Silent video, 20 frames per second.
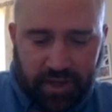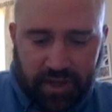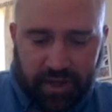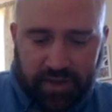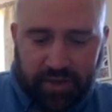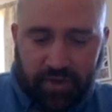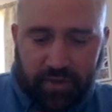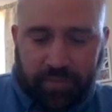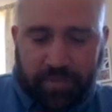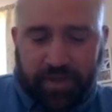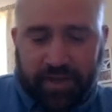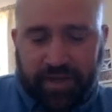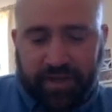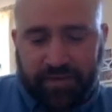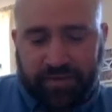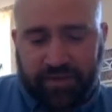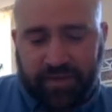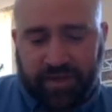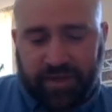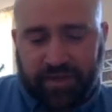There are plenty of
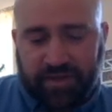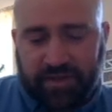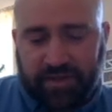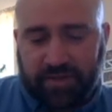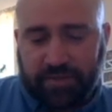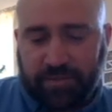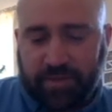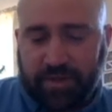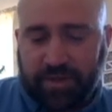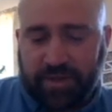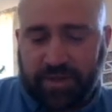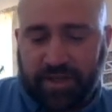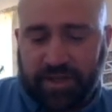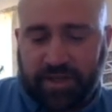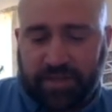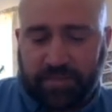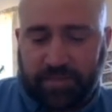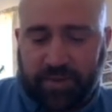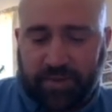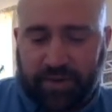things, especially
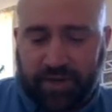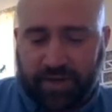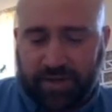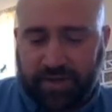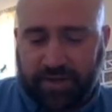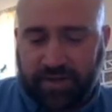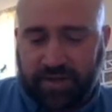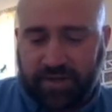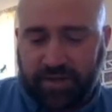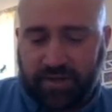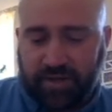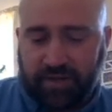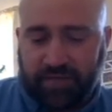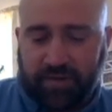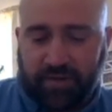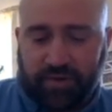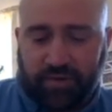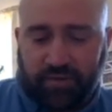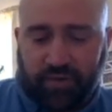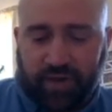experiences, that are
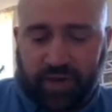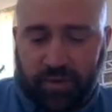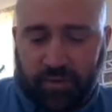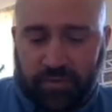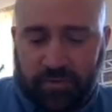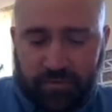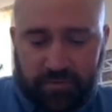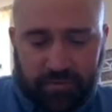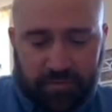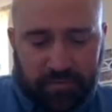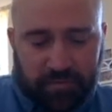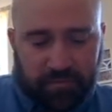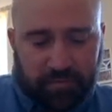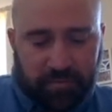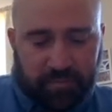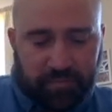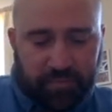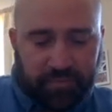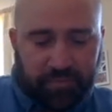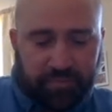very real,
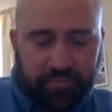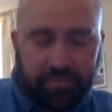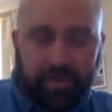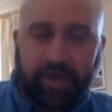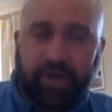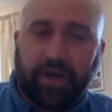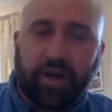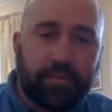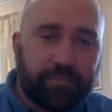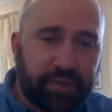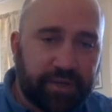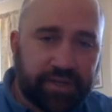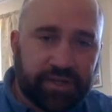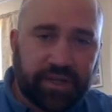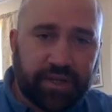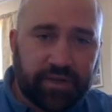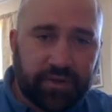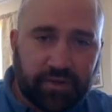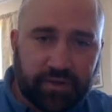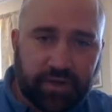but can't be
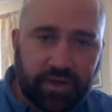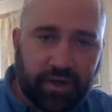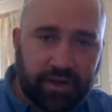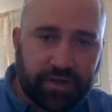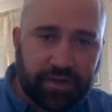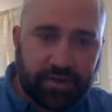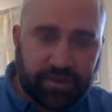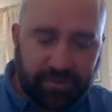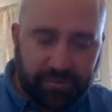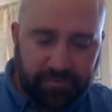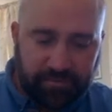seen or touched.